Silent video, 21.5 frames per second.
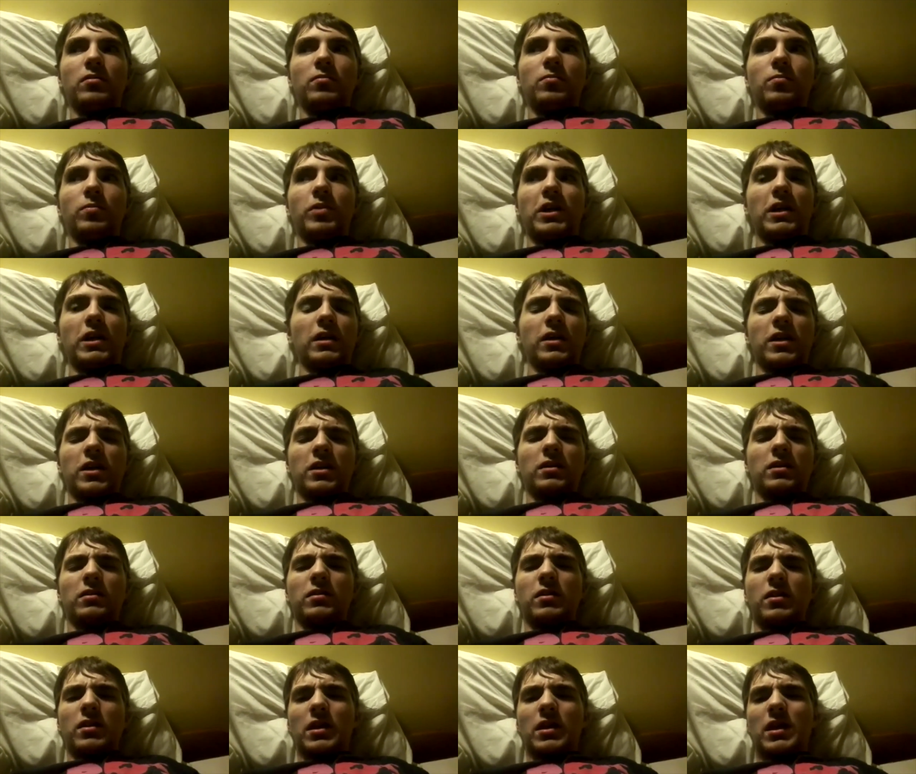But
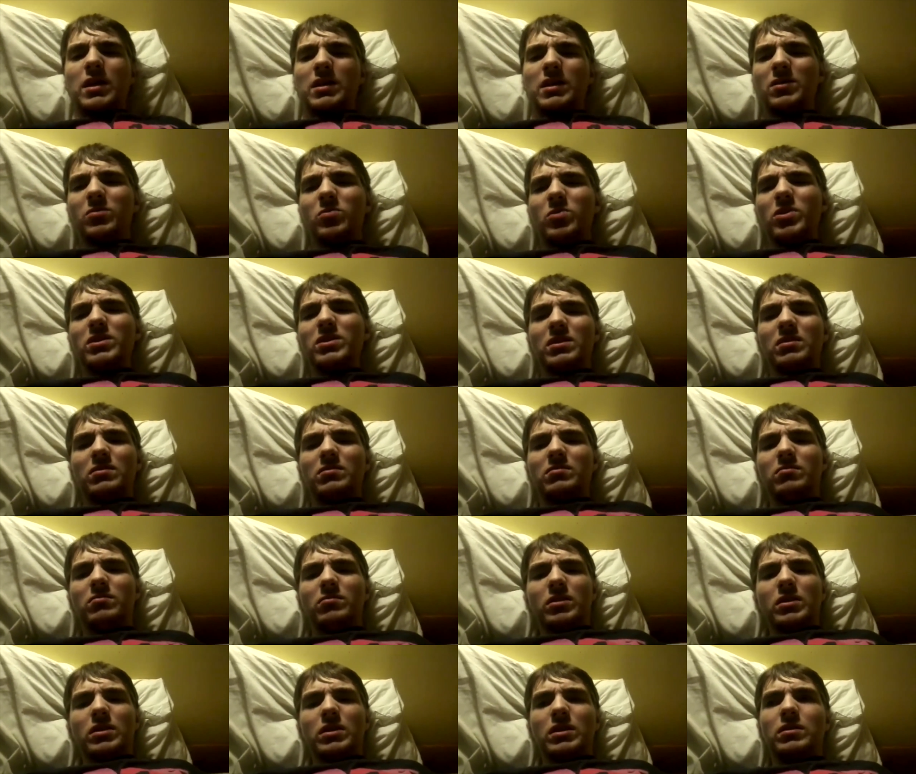I guess it wasn't,
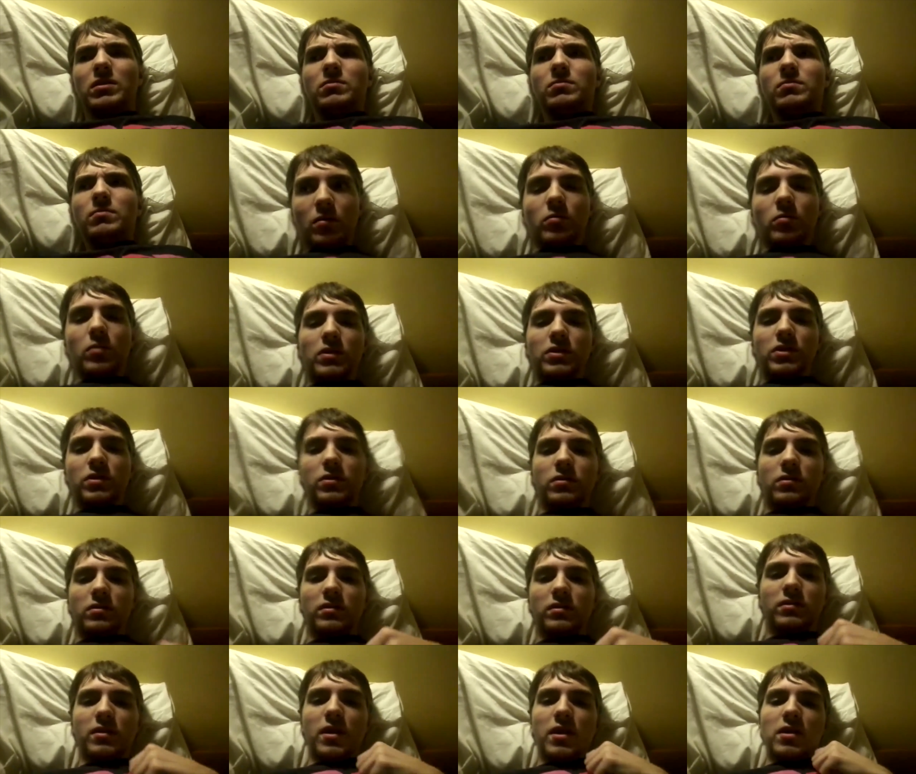really. Which
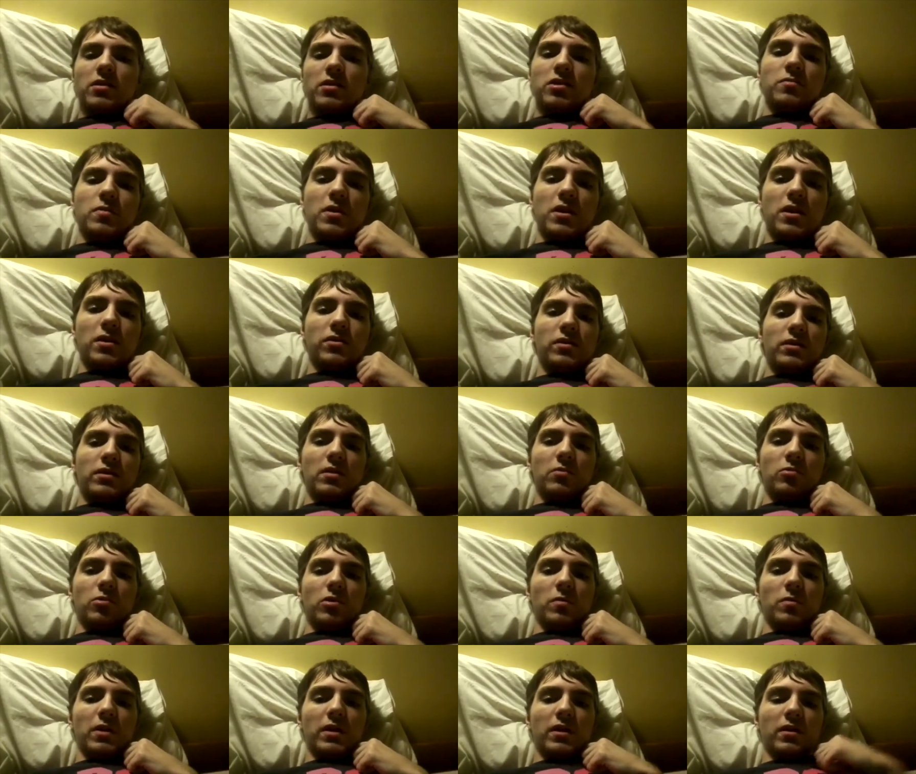is kind of too bad. I think that would
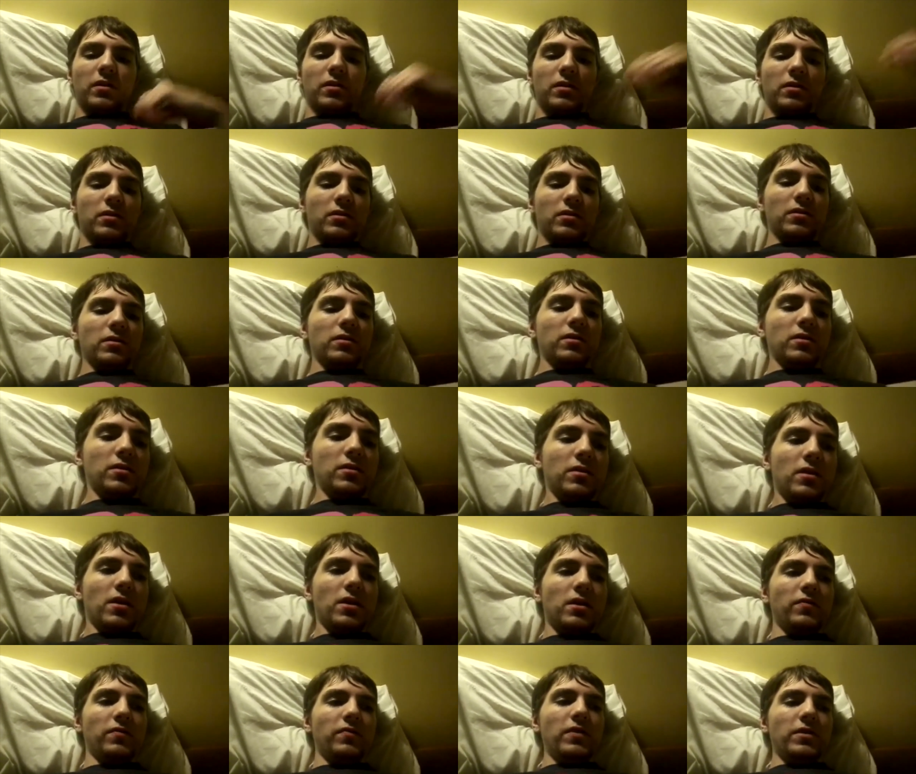have been
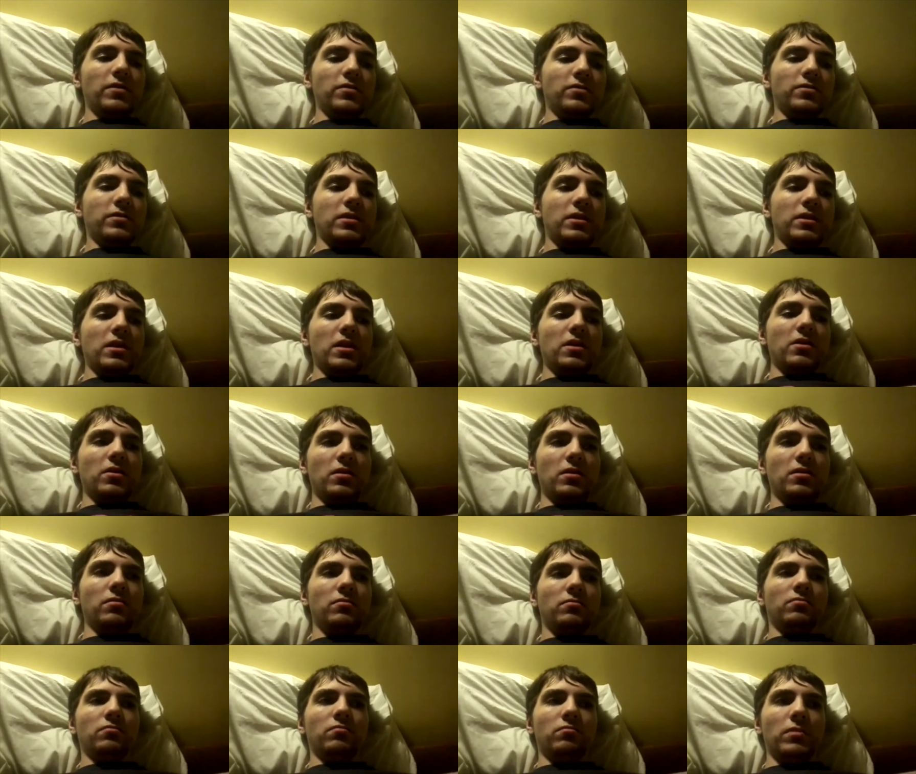kind of interesting. I don't know,
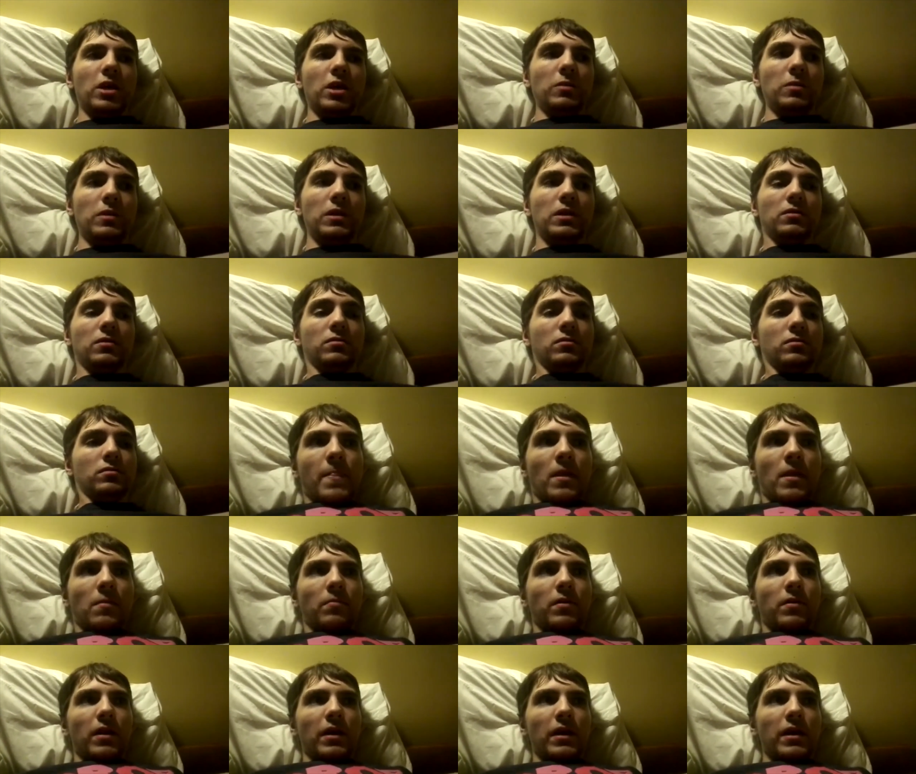maybe.
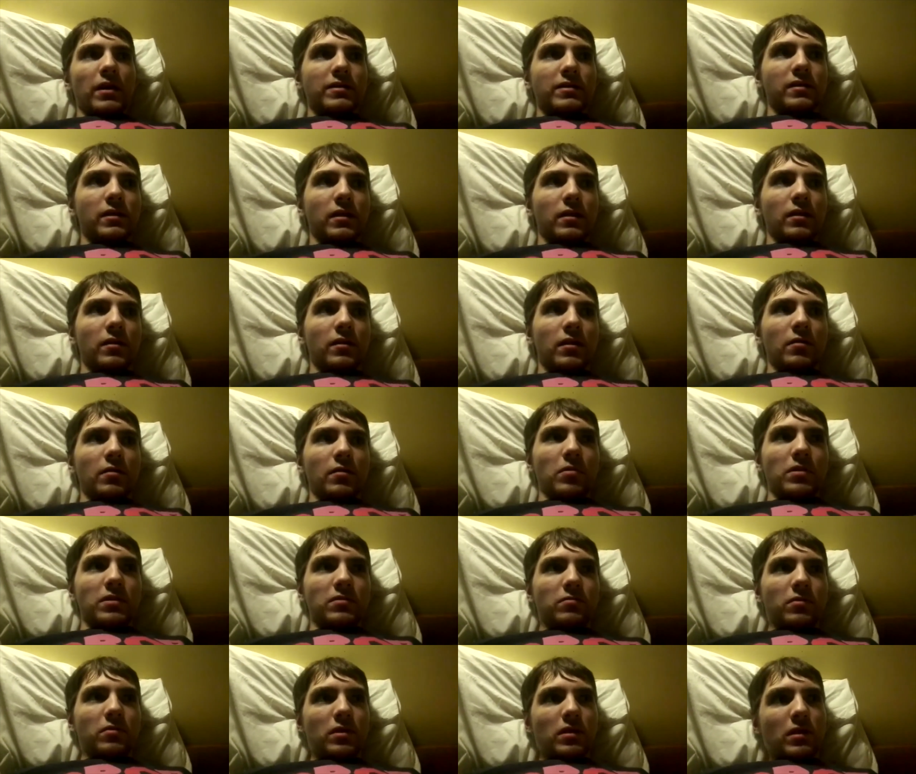But I guess that
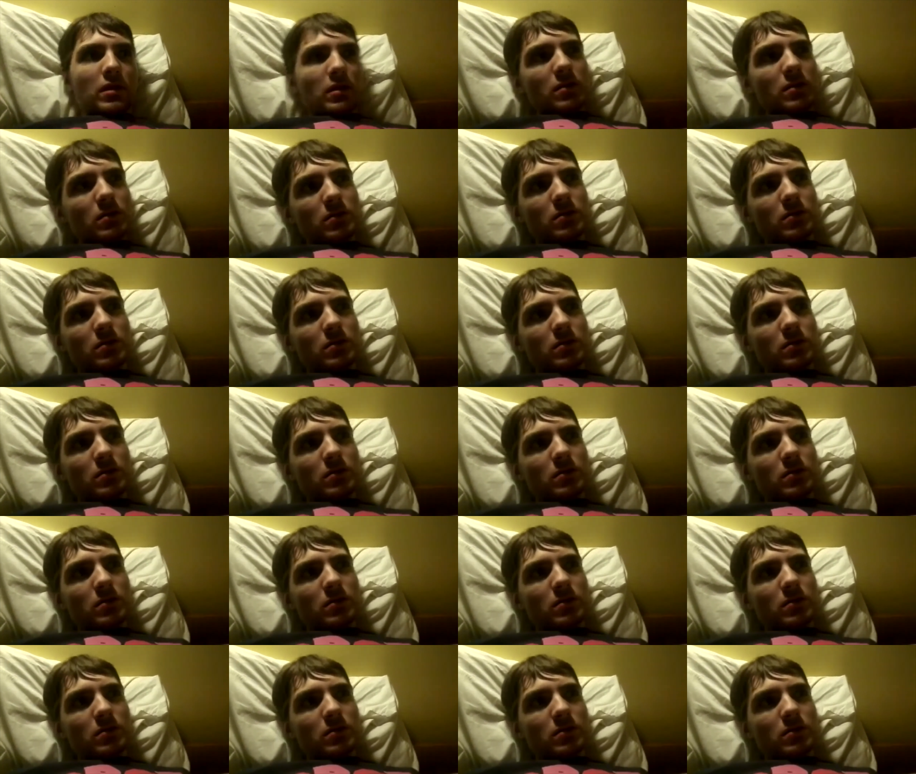wasn't really...